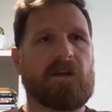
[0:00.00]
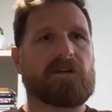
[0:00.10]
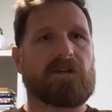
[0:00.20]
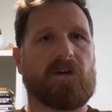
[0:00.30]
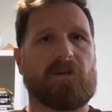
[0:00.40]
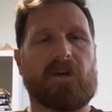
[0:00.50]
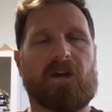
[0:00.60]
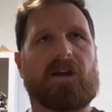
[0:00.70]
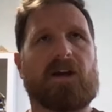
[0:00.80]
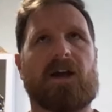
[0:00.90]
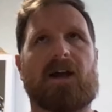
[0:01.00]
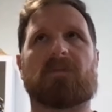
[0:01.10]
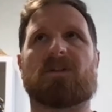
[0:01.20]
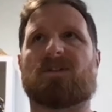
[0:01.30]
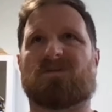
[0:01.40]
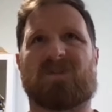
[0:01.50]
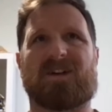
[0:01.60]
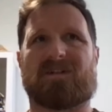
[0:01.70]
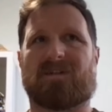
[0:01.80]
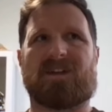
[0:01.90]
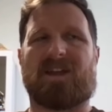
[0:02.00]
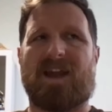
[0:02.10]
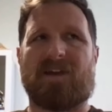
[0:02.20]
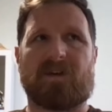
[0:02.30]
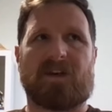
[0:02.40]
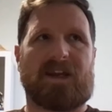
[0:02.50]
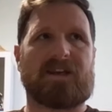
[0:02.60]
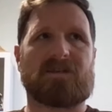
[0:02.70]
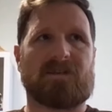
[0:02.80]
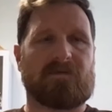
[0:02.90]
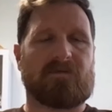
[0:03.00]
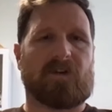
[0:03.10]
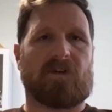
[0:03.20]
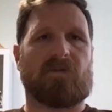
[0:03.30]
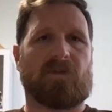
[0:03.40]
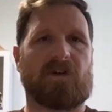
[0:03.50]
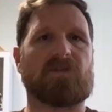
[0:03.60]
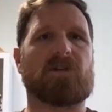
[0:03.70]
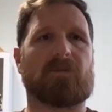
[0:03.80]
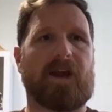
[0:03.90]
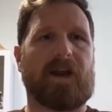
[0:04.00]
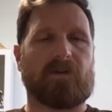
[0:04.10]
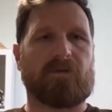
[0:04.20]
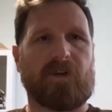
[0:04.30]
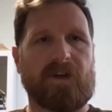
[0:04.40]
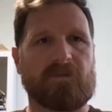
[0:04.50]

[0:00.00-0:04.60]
So up until recently, you haven't needed to verify your domain on